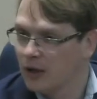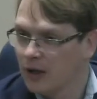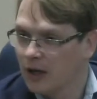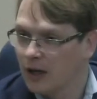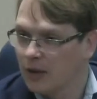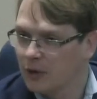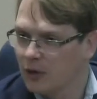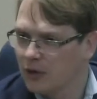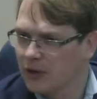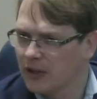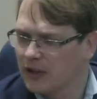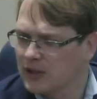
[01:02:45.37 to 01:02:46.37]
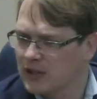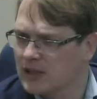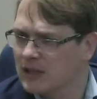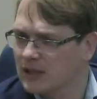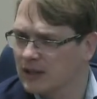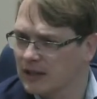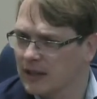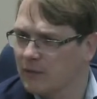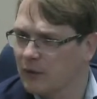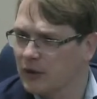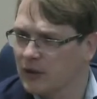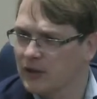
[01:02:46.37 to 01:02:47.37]
The only thing I'd just leave
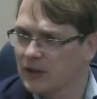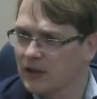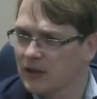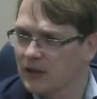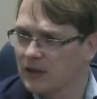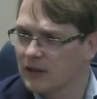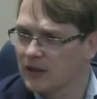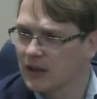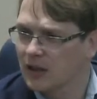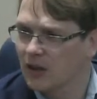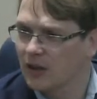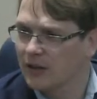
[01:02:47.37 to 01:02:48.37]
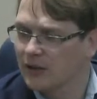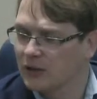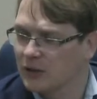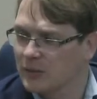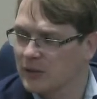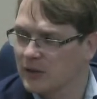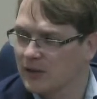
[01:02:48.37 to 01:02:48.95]
with you to think on in terms of,